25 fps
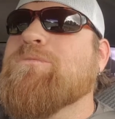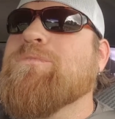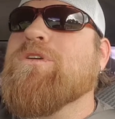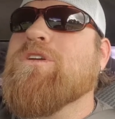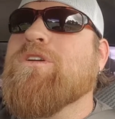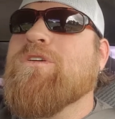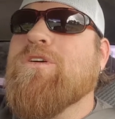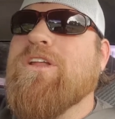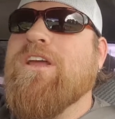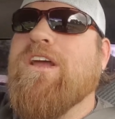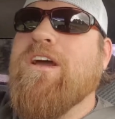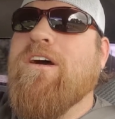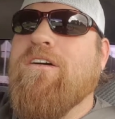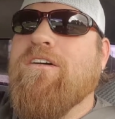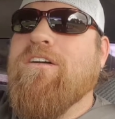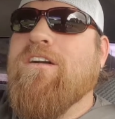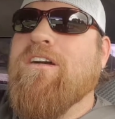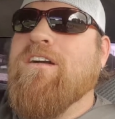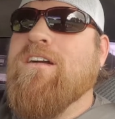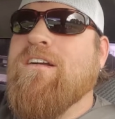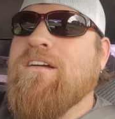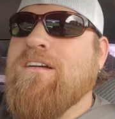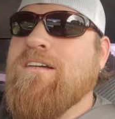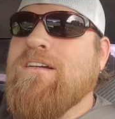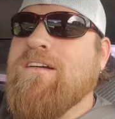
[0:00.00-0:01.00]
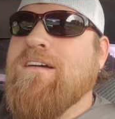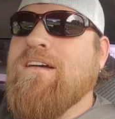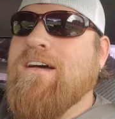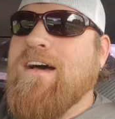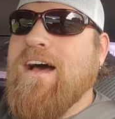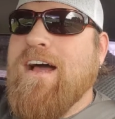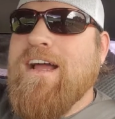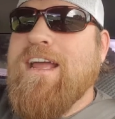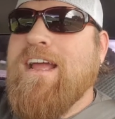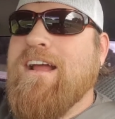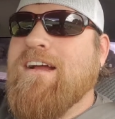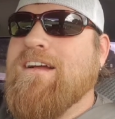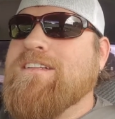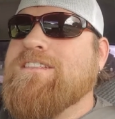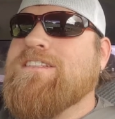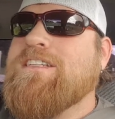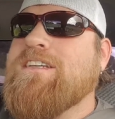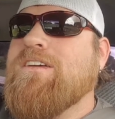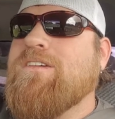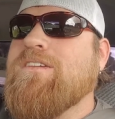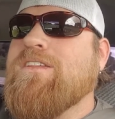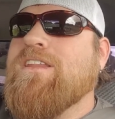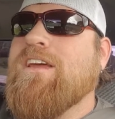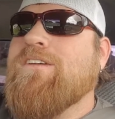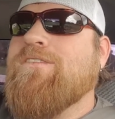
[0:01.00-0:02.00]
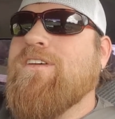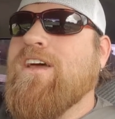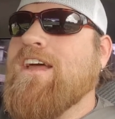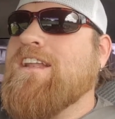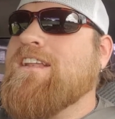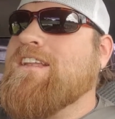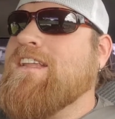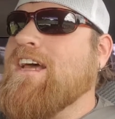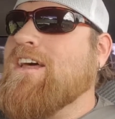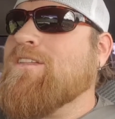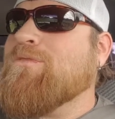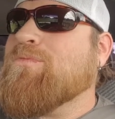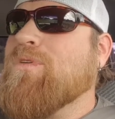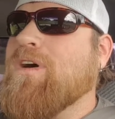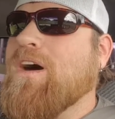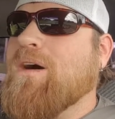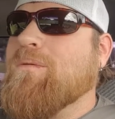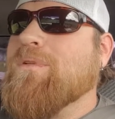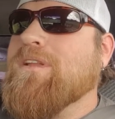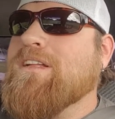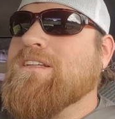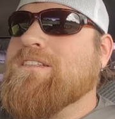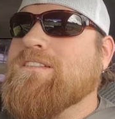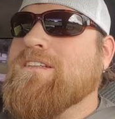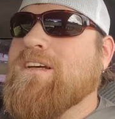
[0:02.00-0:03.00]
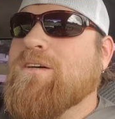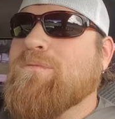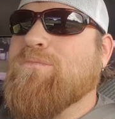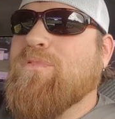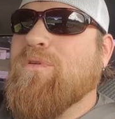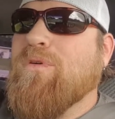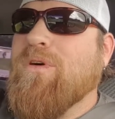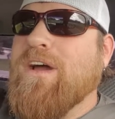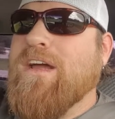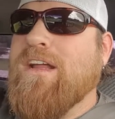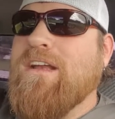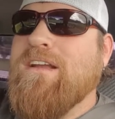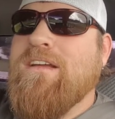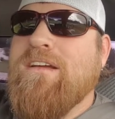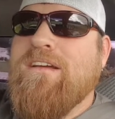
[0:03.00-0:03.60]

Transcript: Duty owner. I guarantee you they've had death wobble at some point.